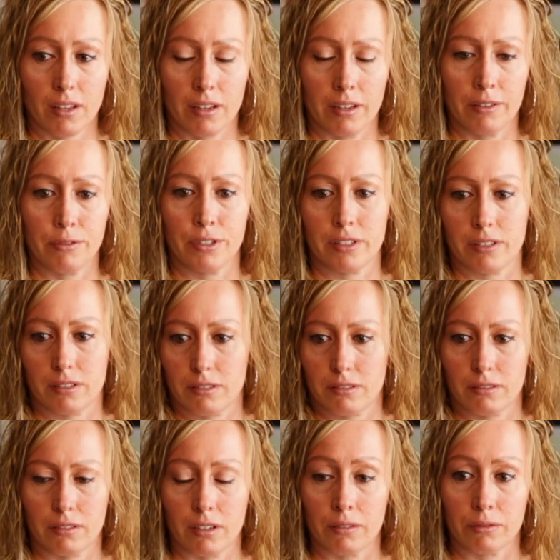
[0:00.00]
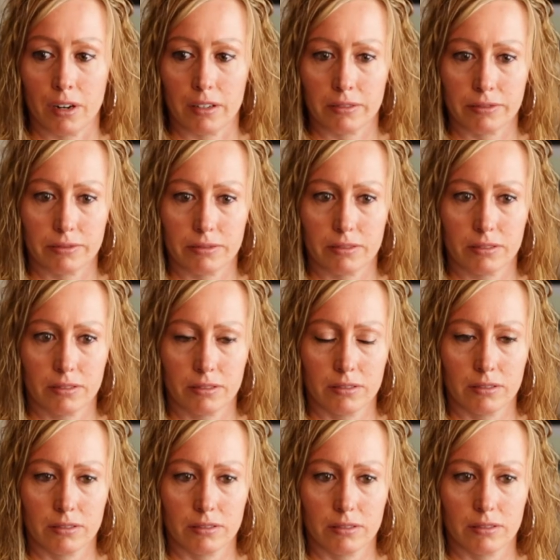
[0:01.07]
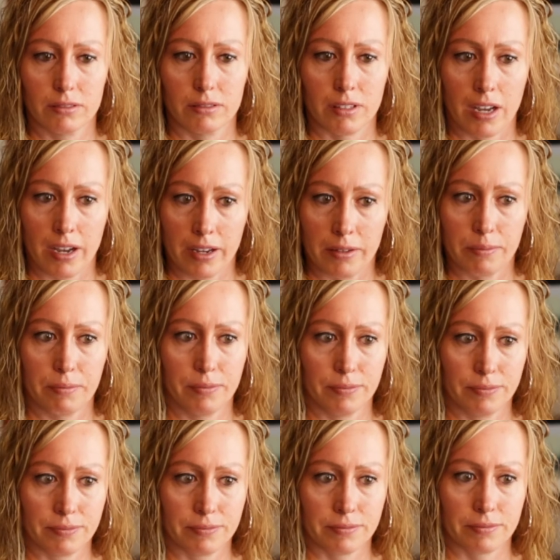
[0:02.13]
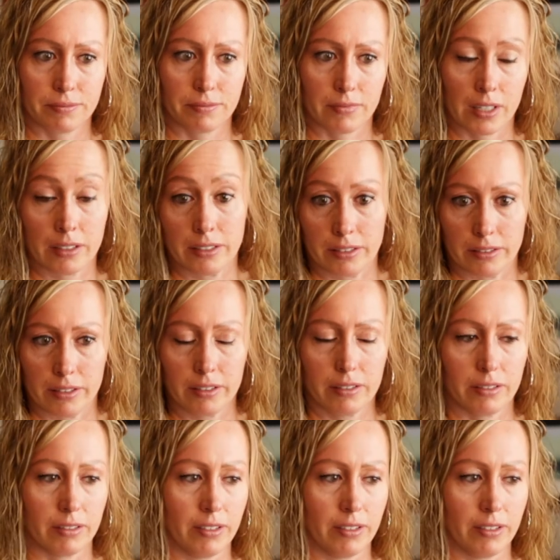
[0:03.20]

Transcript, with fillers: it was a rough time, clearly.